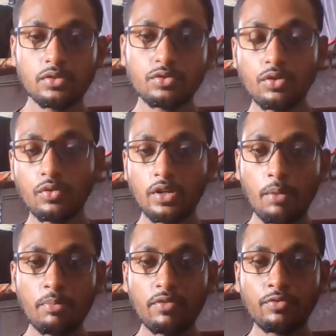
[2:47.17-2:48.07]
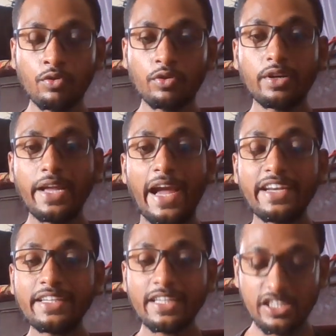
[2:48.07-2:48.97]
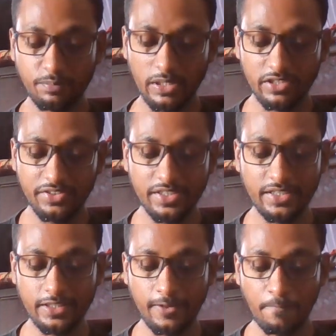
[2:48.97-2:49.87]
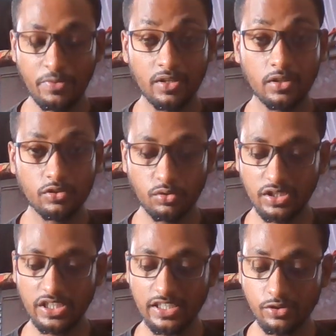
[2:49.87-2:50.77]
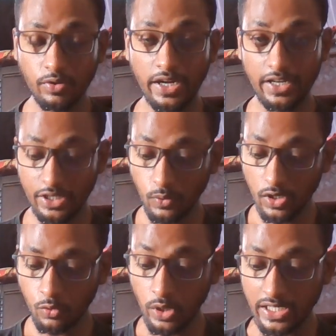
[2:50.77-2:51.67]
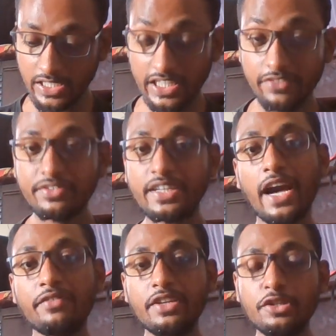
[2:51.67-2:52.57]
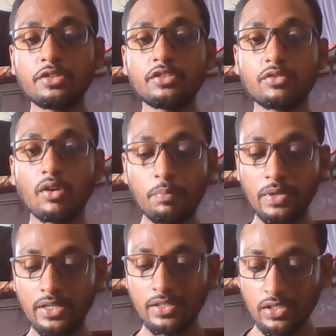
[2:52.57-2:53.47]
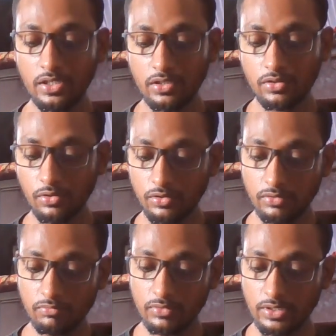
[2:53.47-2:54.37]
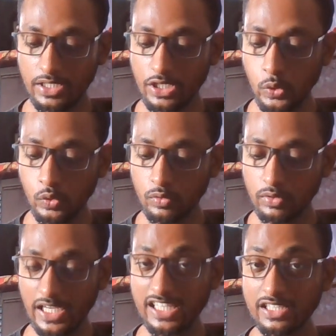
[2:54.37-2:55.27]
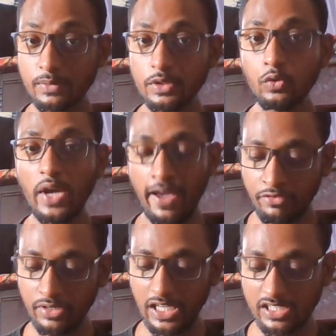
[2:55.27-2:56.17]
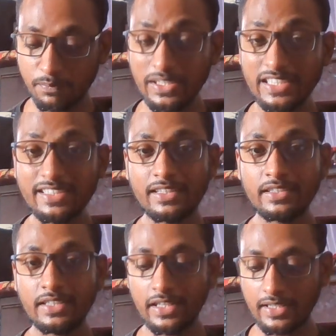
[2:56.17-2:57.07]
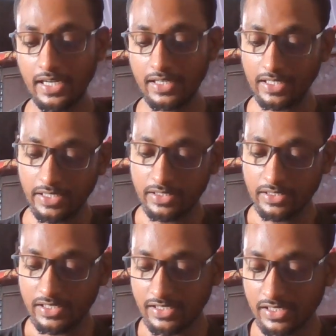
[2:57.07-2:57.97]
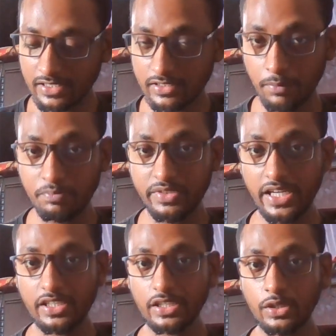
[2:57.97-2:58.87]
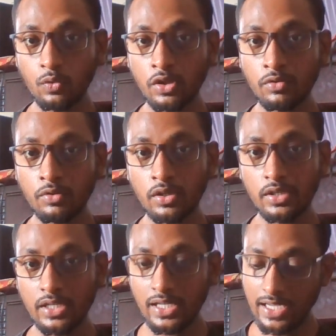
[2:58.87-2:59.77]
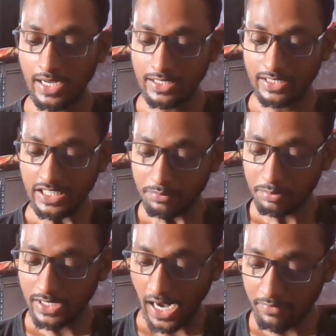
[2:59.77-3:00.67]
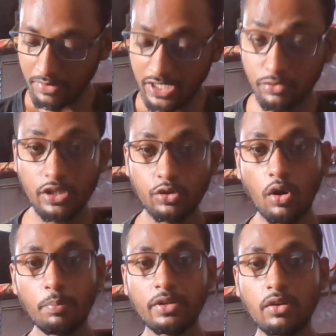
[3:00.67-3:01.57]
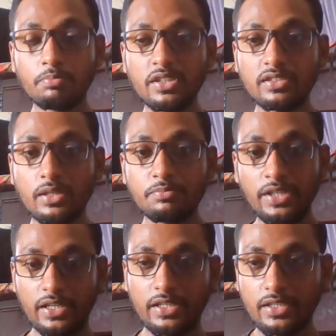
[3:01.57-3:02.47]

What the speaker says: So number four, adding specificity. So this is where you are going deep dive into this topic. So you have to explicitly tell that this is the subject you want to learn and deep dive into the topic of this subject.